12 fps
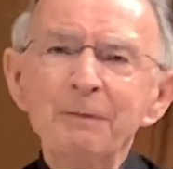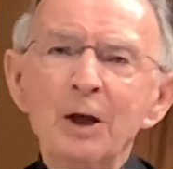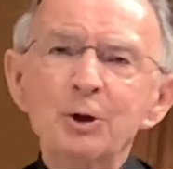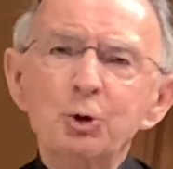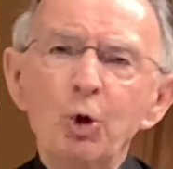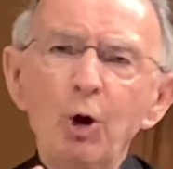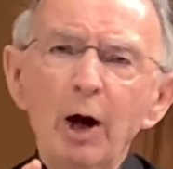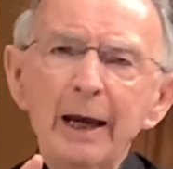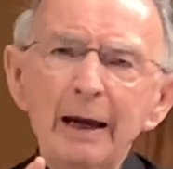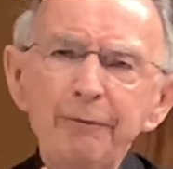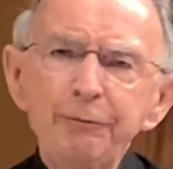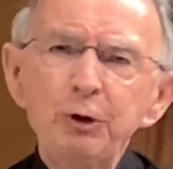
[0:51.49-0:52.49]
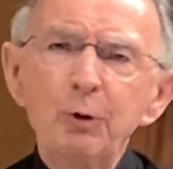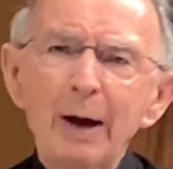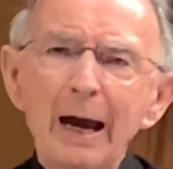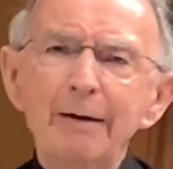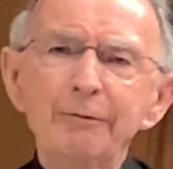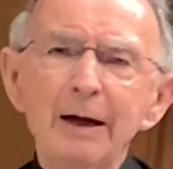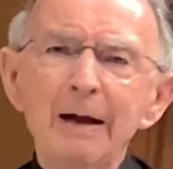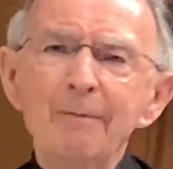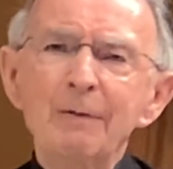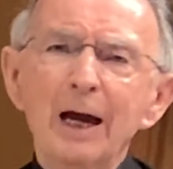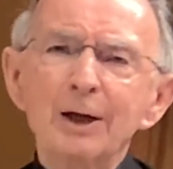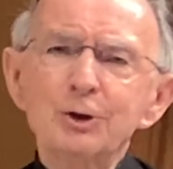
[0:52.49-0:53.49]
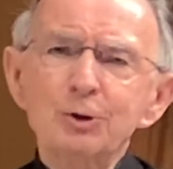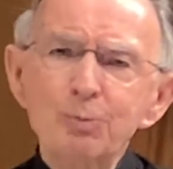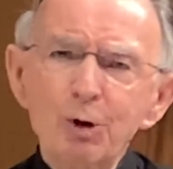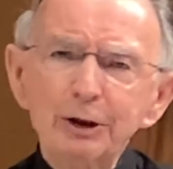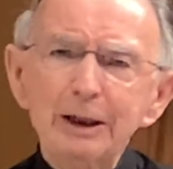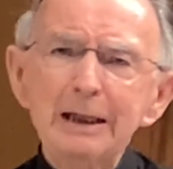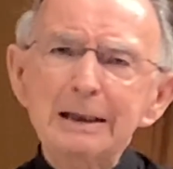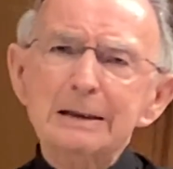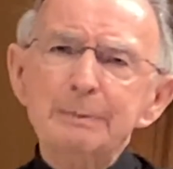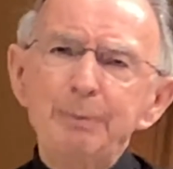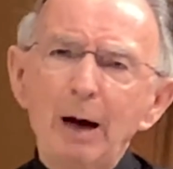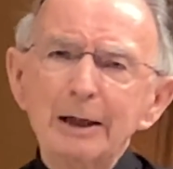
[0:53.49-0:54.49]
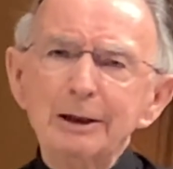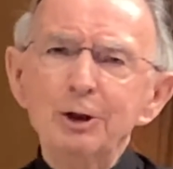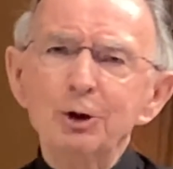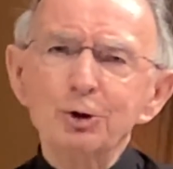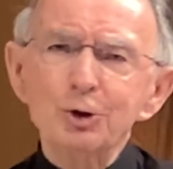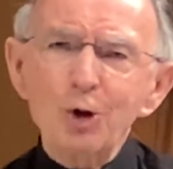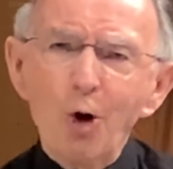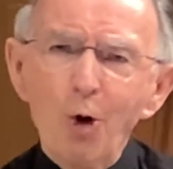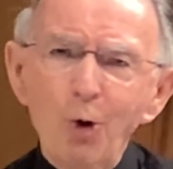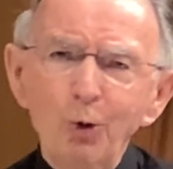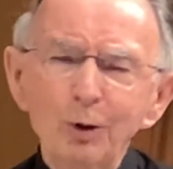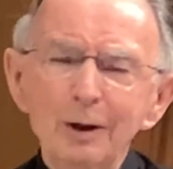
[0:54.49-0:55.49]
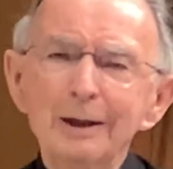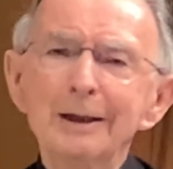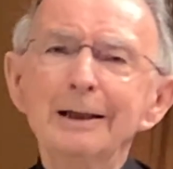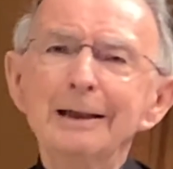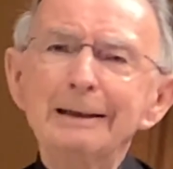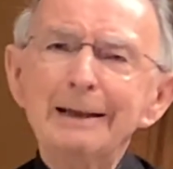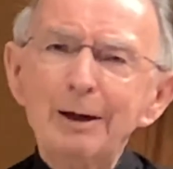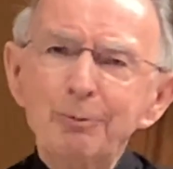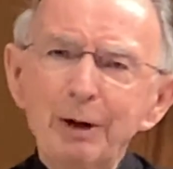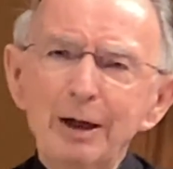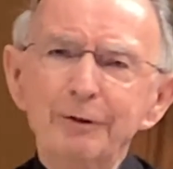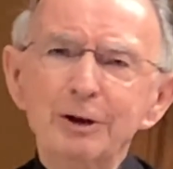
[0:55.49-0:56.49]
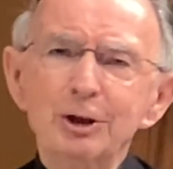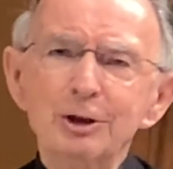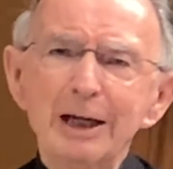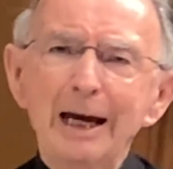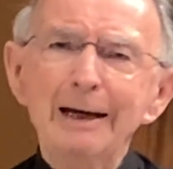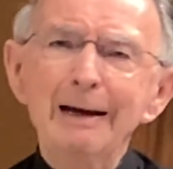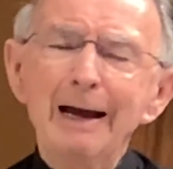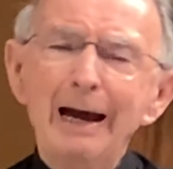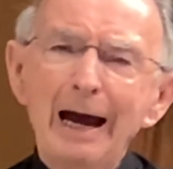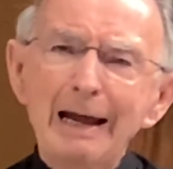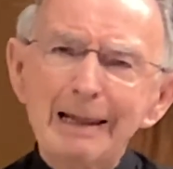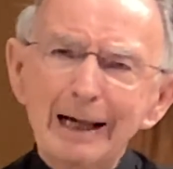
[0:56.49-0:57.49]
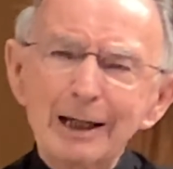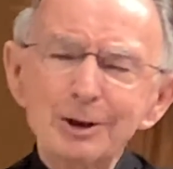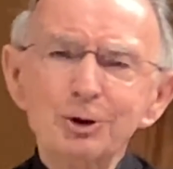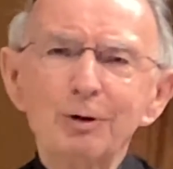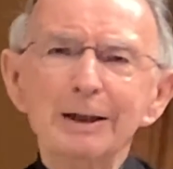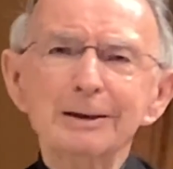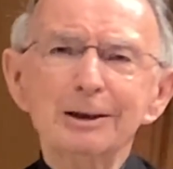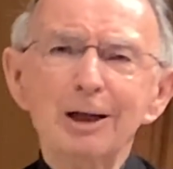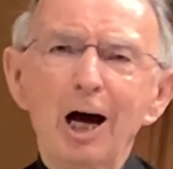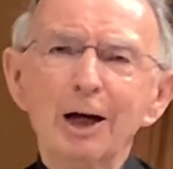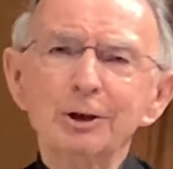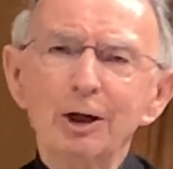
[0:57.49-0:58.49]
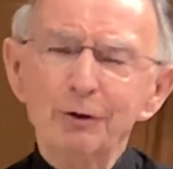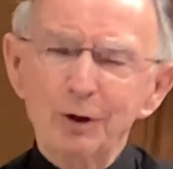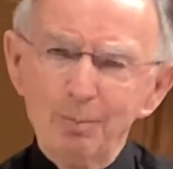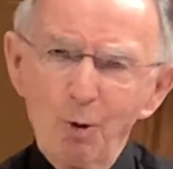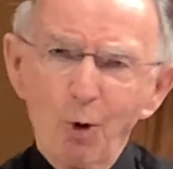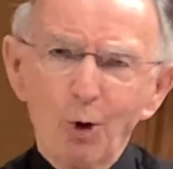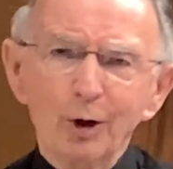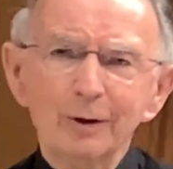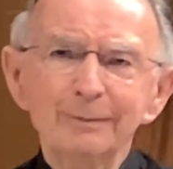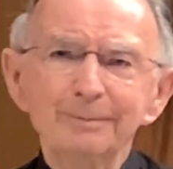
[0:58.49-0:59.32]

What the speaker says: So if you have a smirky spot in your soul, get rid of it today and let us trust God the more.